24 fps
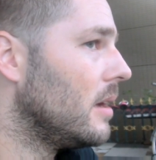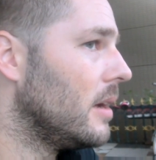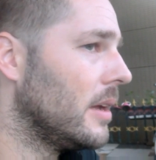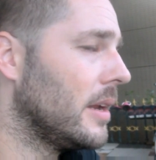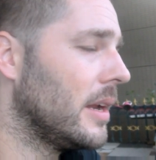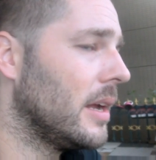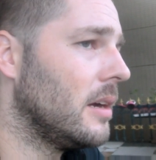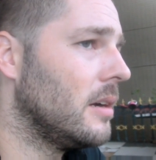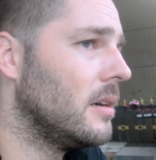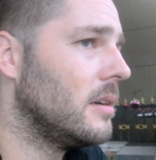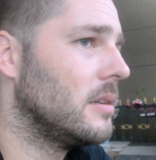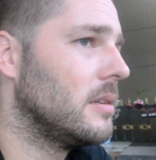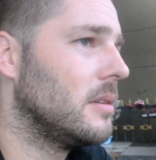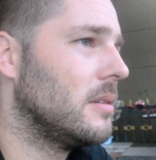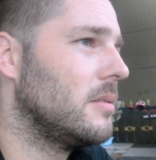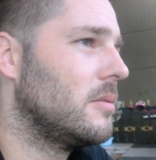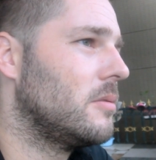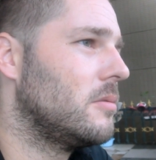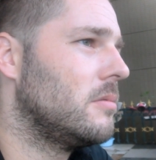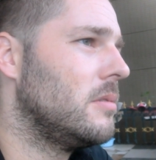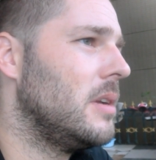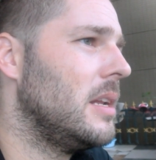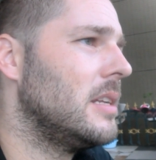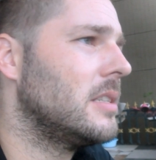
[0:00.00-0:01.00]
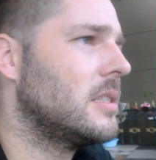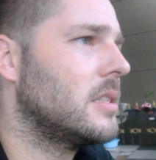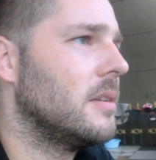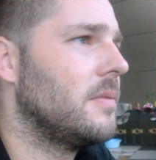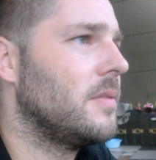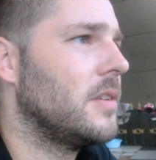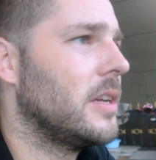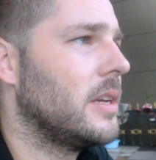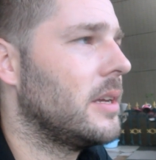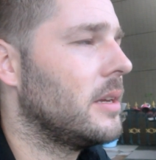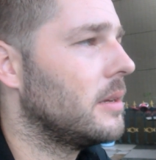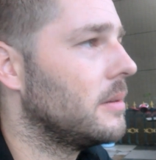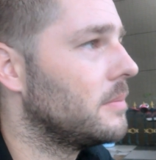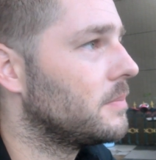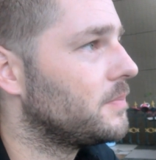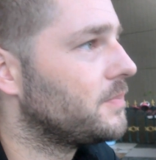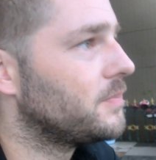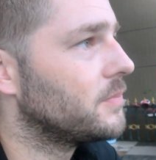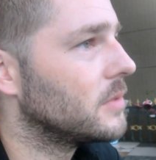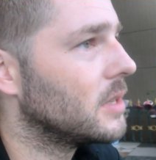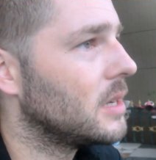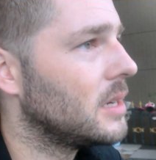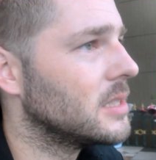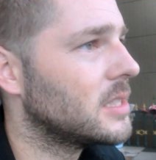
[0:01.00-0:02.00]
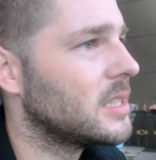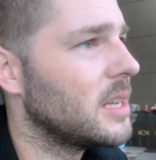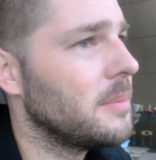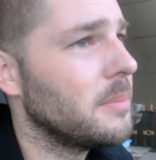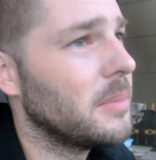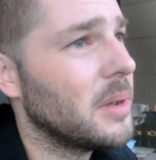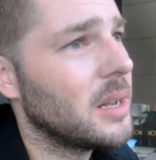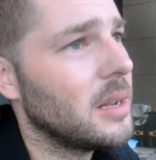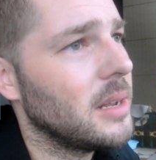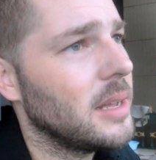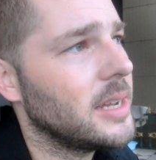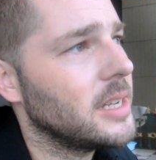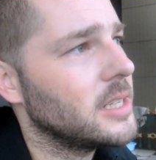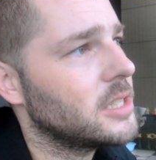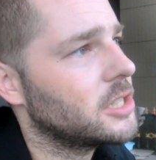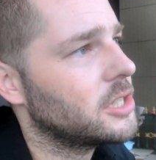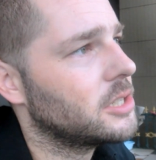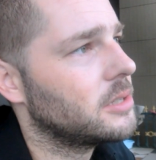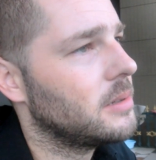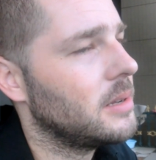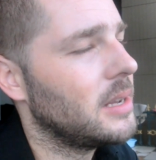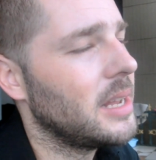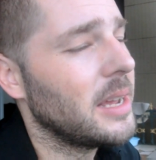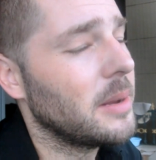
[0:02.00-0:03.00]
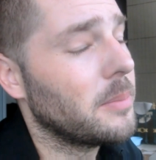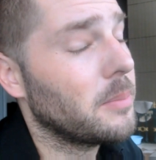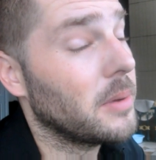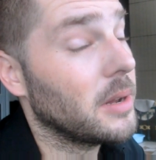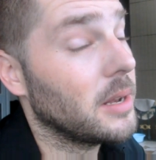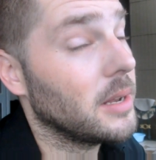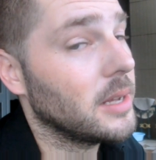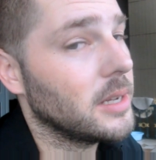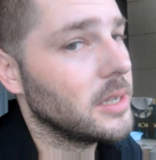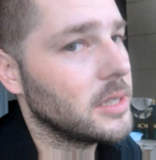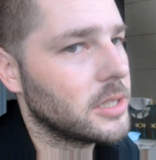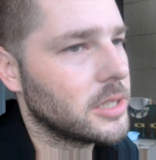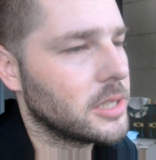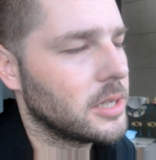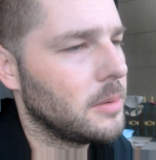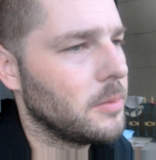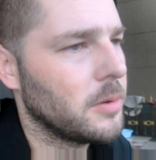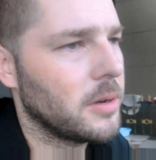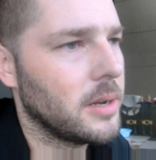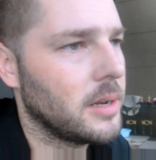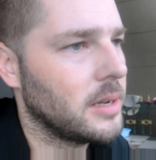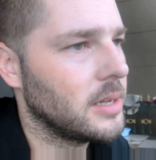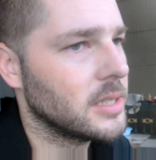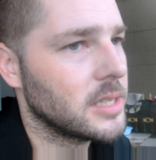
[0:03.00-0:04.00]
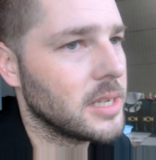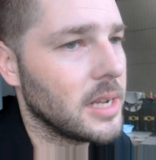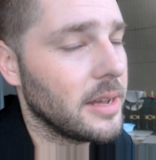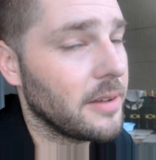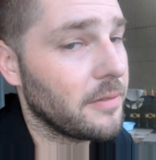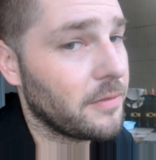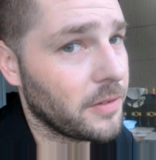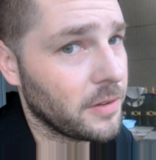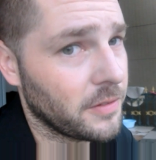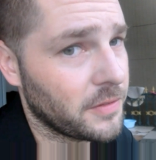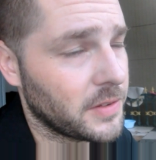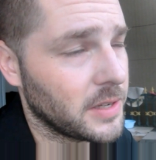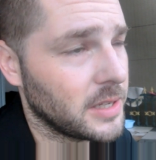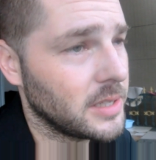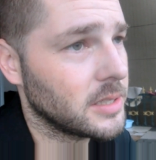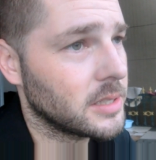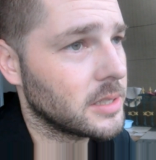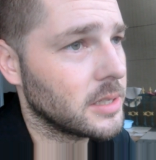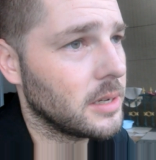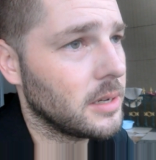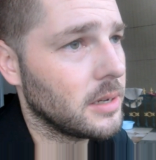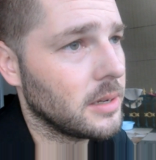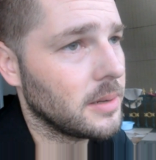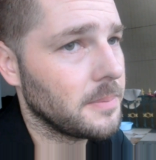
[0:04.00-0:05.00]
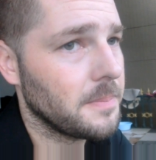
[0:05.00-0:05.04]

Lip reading: And now, relatively, I'd say middle-aged, late middle-aged, someone in his late 50s.